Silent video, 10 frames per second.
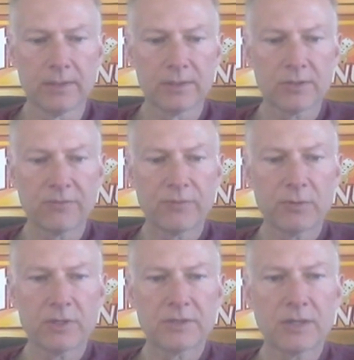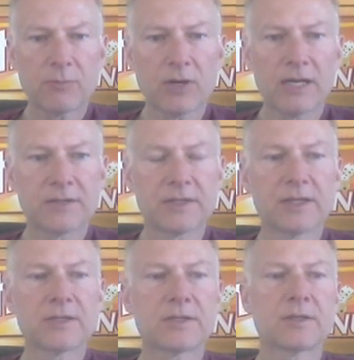So if we were to summarize
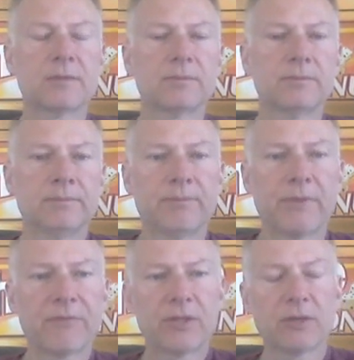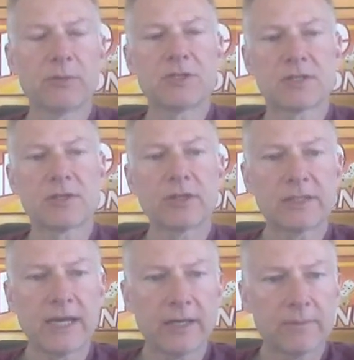this, everything we just
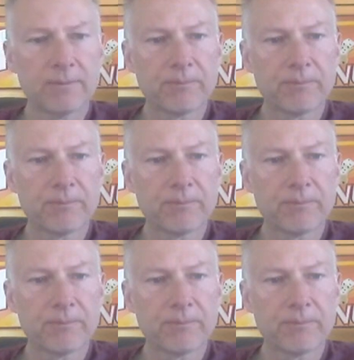looked at,